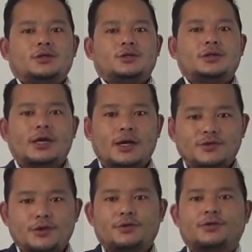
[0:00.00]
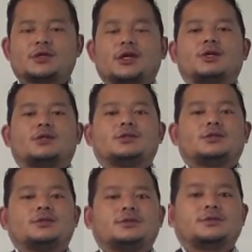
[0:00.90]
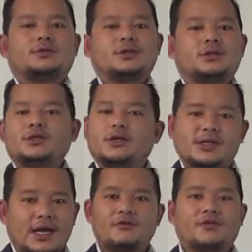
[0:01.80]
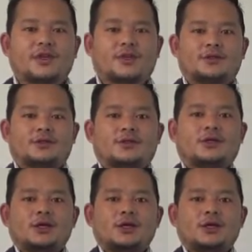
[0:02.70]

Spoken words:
She helps you in studies. She does everything.